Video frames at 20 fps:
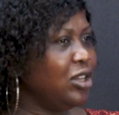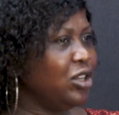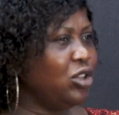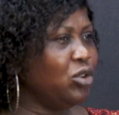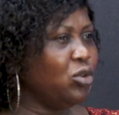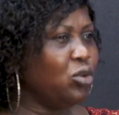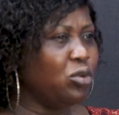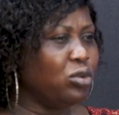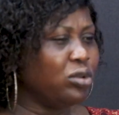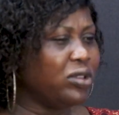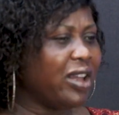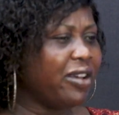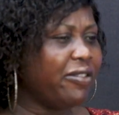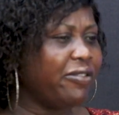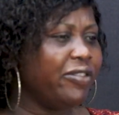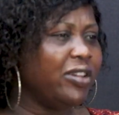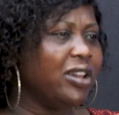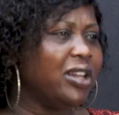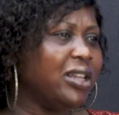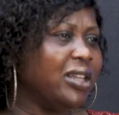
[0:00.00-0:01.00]
you will start
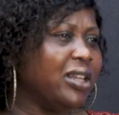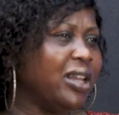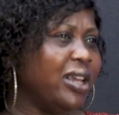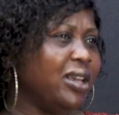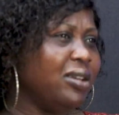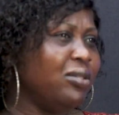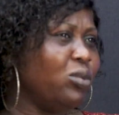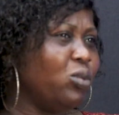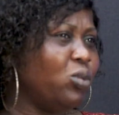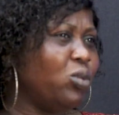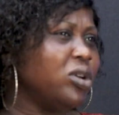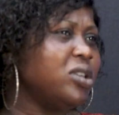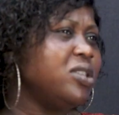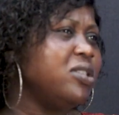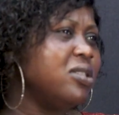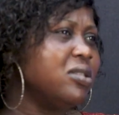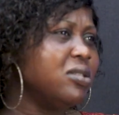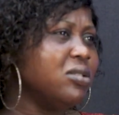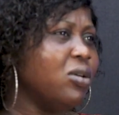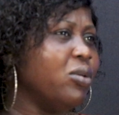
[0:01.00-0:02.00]
feeling like,
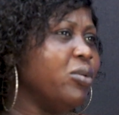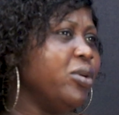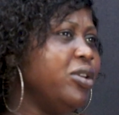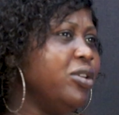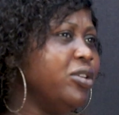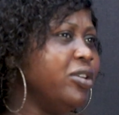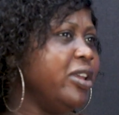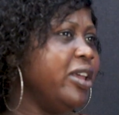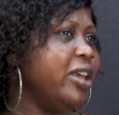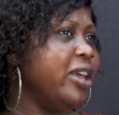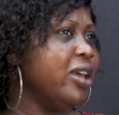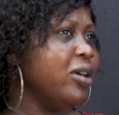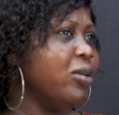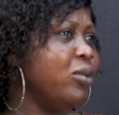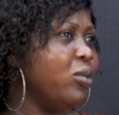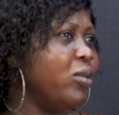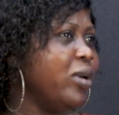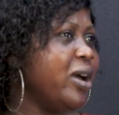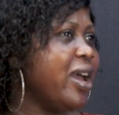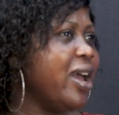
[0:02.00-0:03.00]
what is going on here?
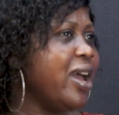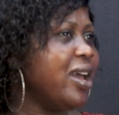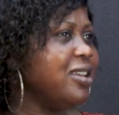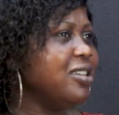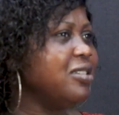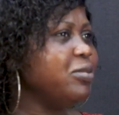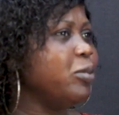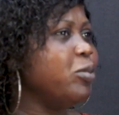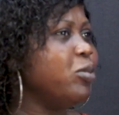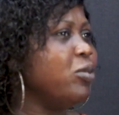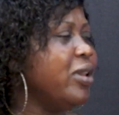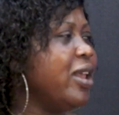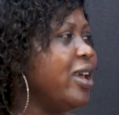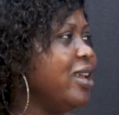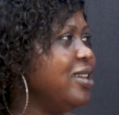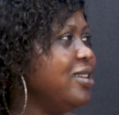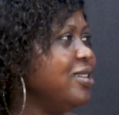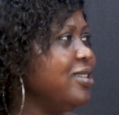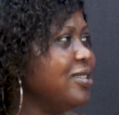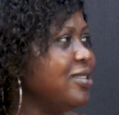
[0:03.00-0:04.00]
Why are these people
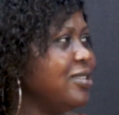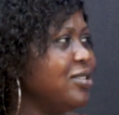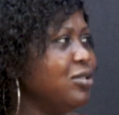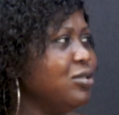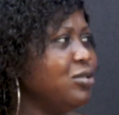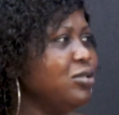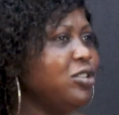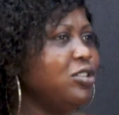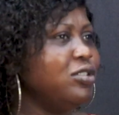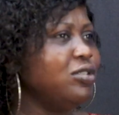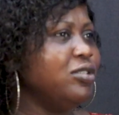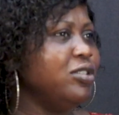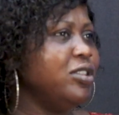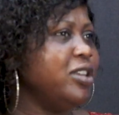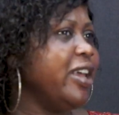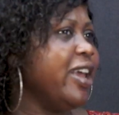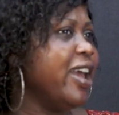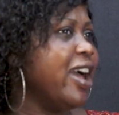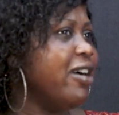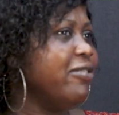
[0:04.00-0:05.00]
like this? Don't
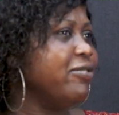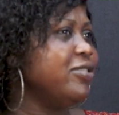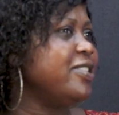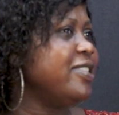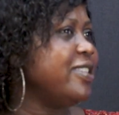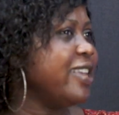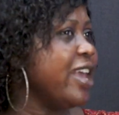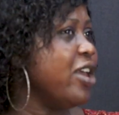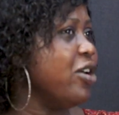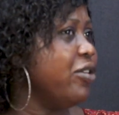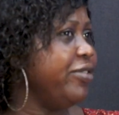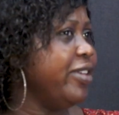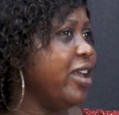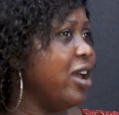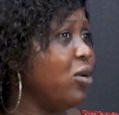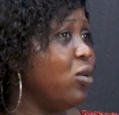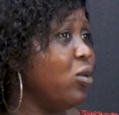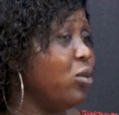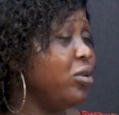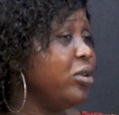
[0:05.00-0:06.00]
they have say of
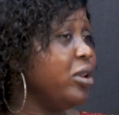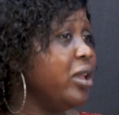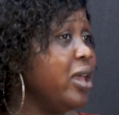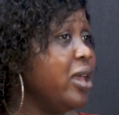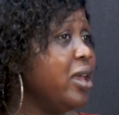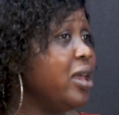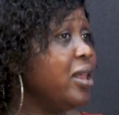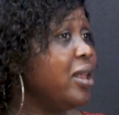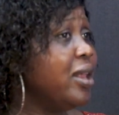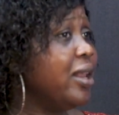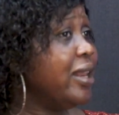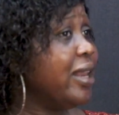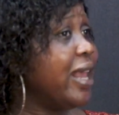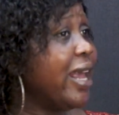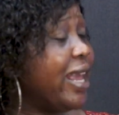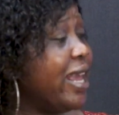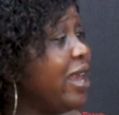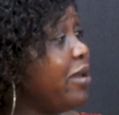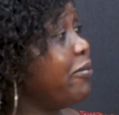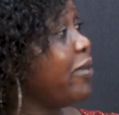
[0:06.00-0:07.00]
their own?
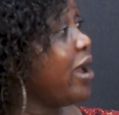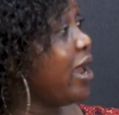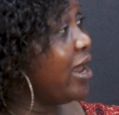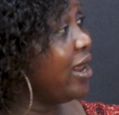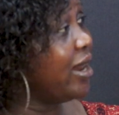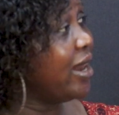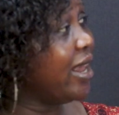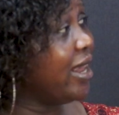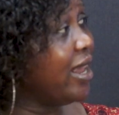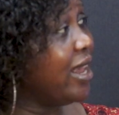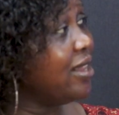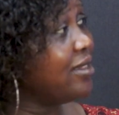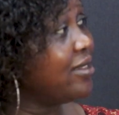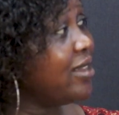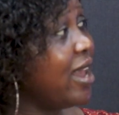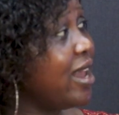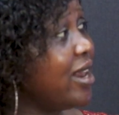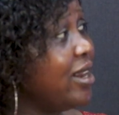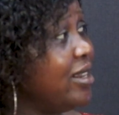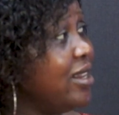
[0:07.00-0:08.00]
Like he
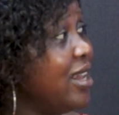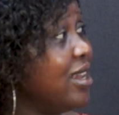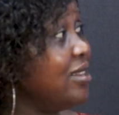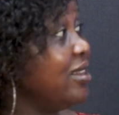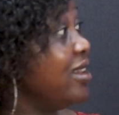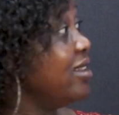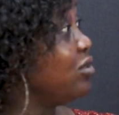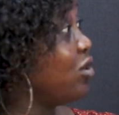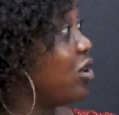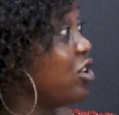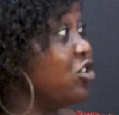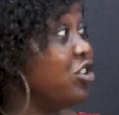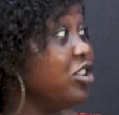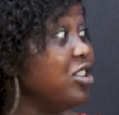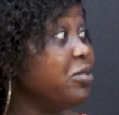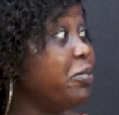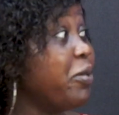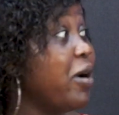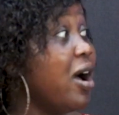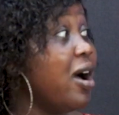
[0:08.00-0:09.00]
said that education
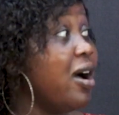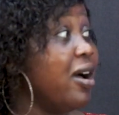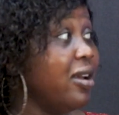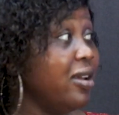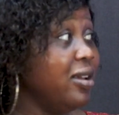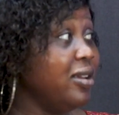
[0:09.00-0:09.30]
is power.